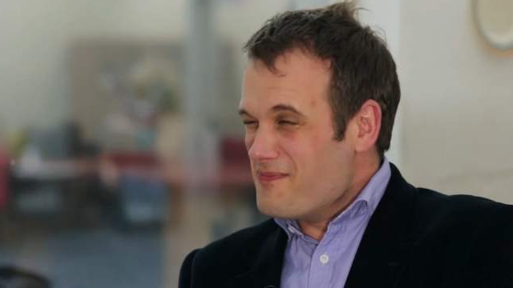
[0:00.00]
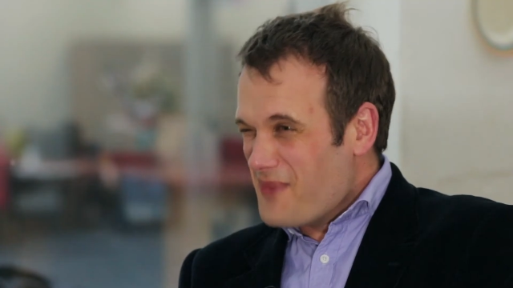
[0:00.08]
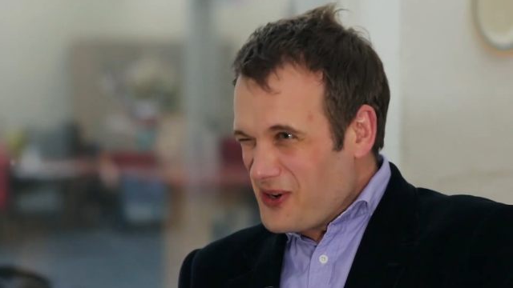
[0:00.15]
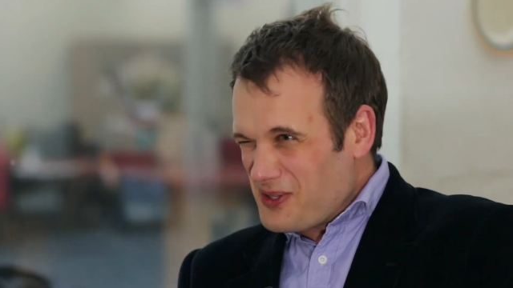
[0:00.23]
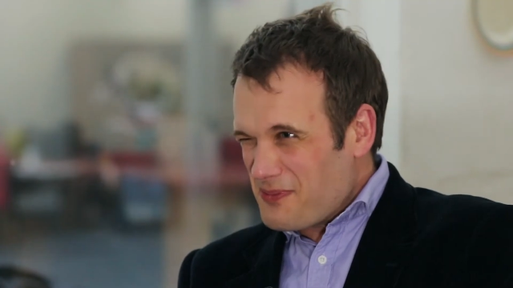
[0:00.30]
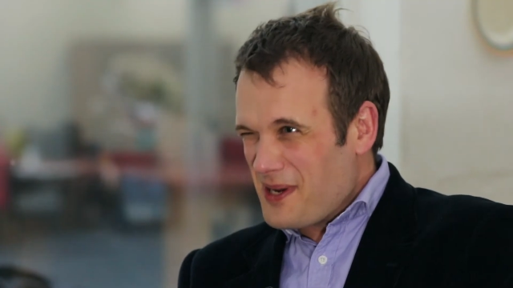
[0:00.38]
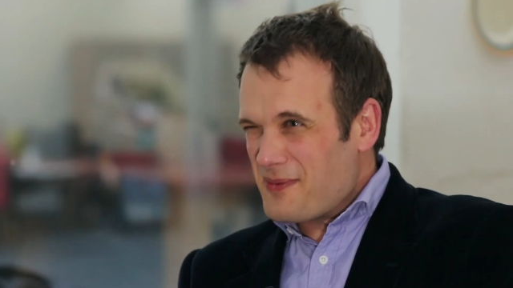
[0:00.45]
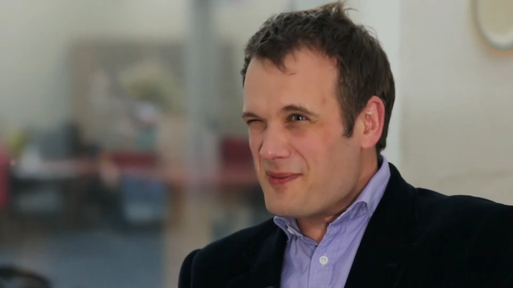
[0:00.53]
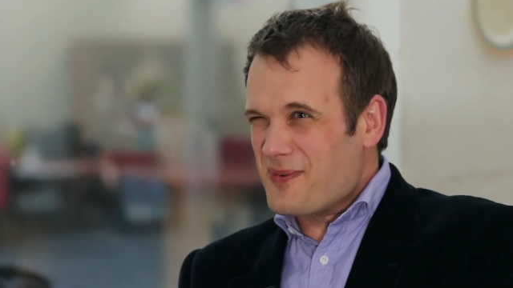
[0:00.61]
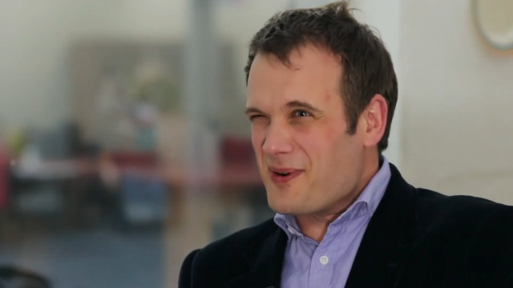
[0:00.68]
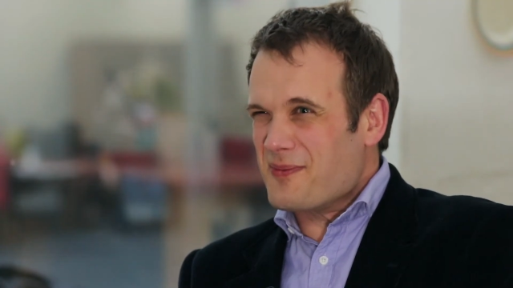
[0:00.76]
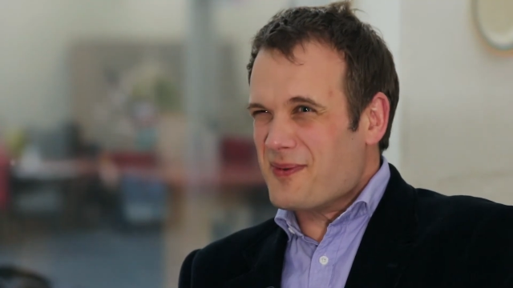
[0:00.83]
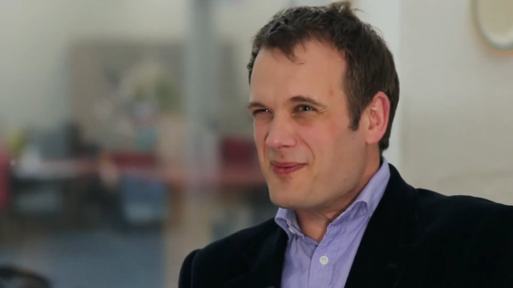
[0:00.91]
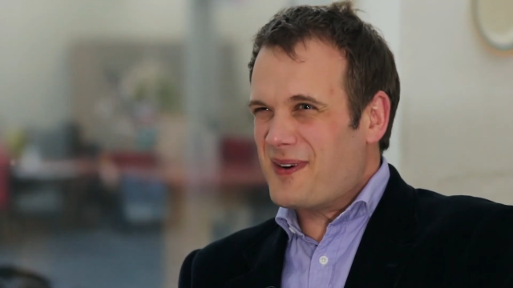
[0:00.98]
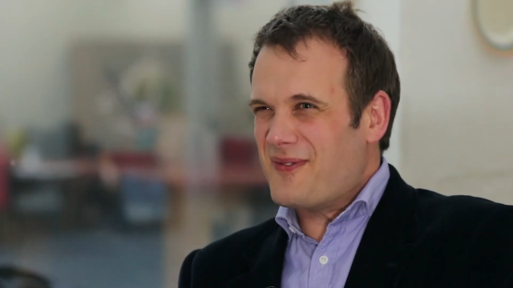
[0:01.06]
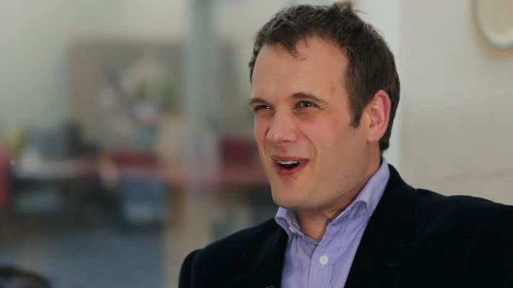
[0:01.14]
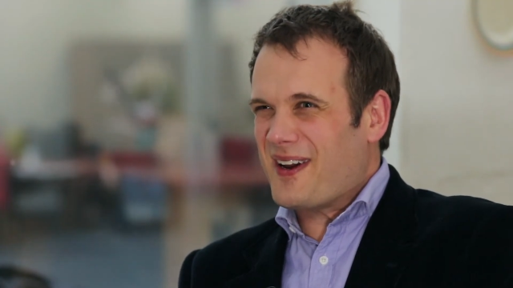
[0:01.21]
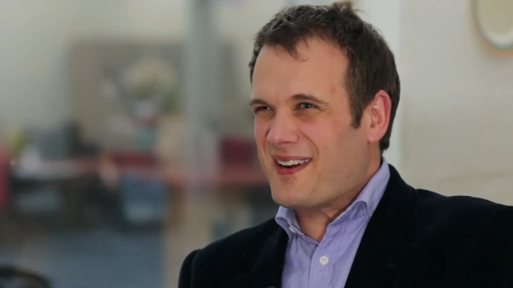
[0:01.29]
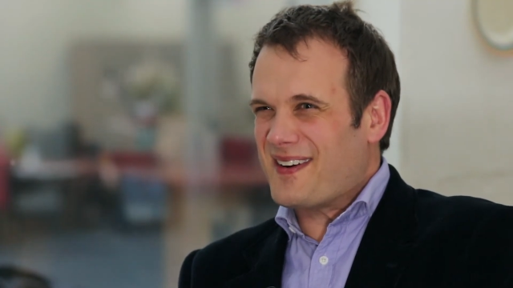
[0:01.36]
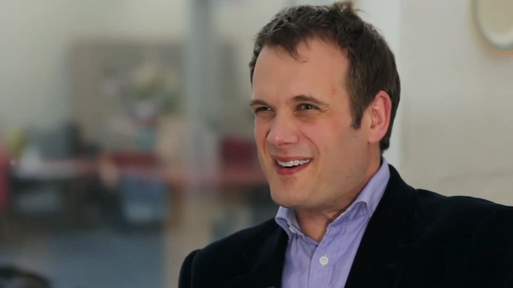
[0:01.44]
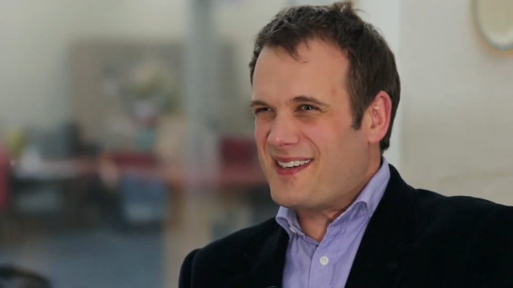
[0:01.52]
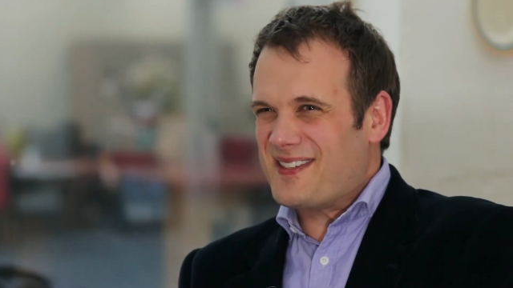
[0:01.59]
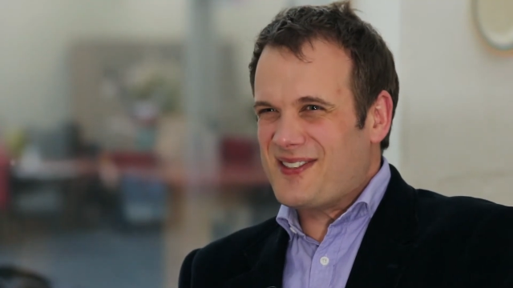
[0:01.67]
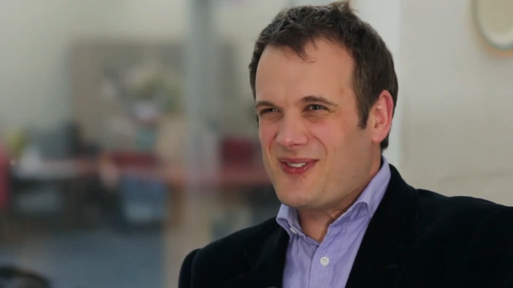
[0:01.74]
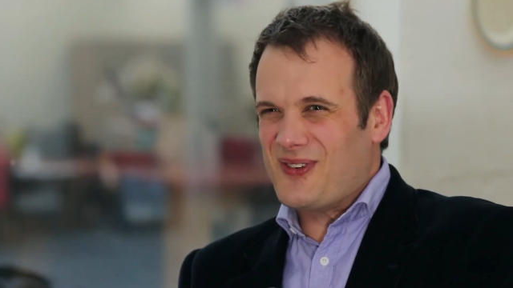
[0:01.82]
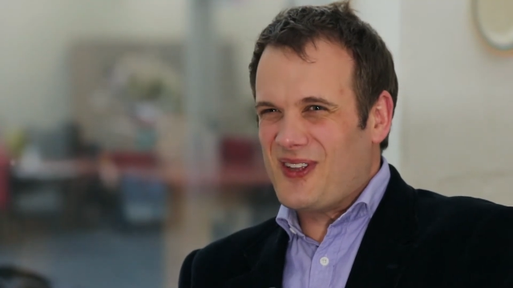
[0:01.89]
Most people probably
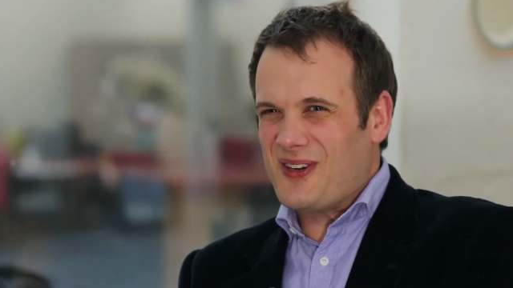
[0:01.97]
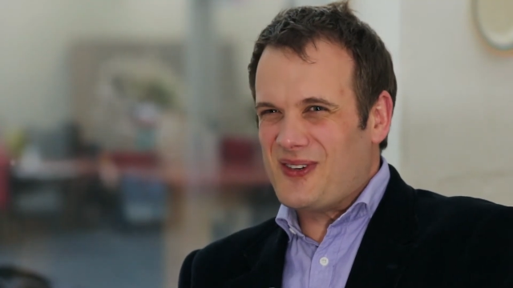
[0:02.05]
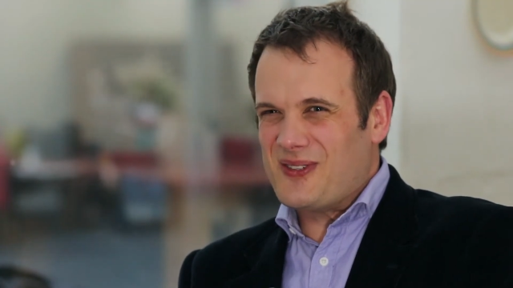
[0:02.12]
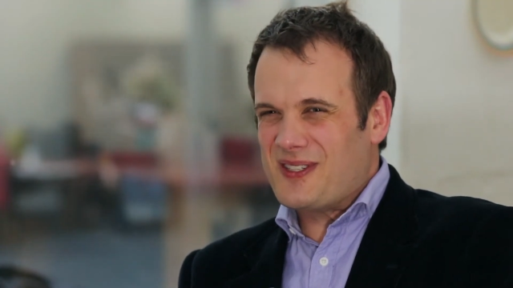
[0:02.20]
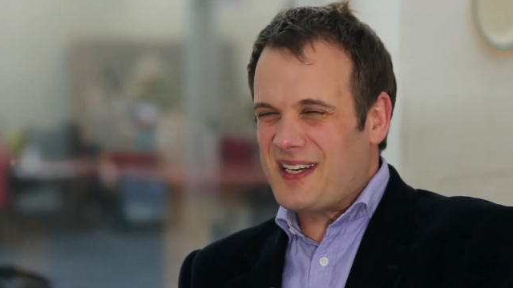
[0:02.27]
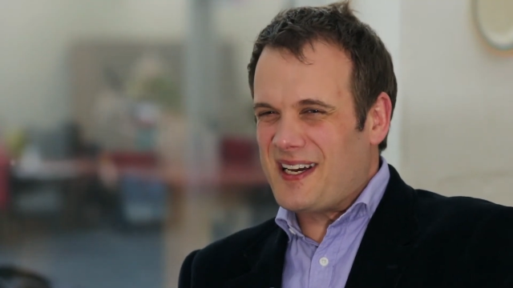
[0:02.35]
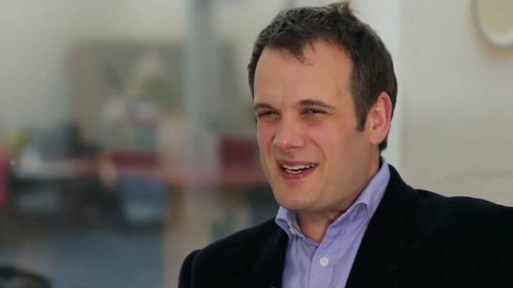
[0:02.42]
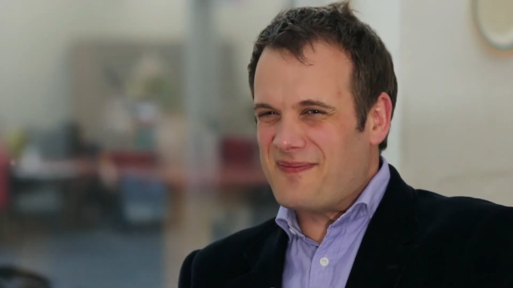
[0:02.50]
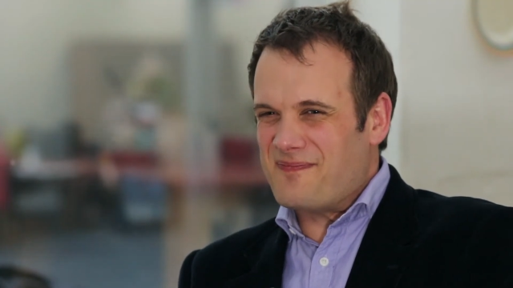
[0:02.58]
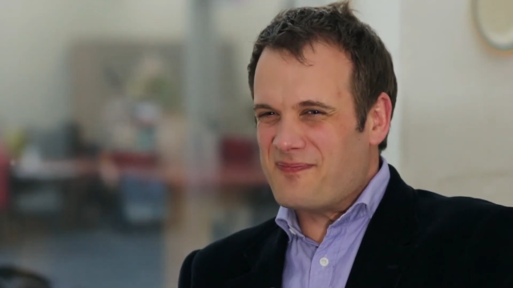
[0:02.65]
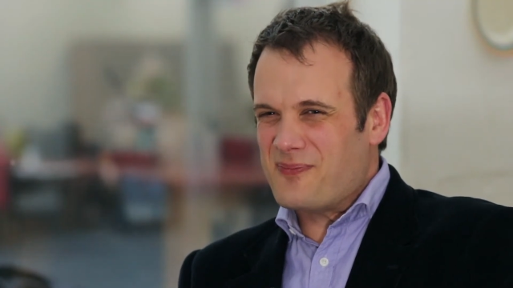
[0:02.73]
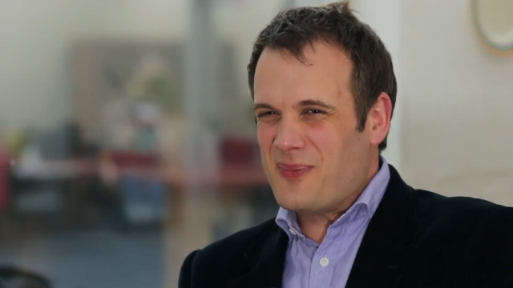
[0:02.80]
recognise us for those um,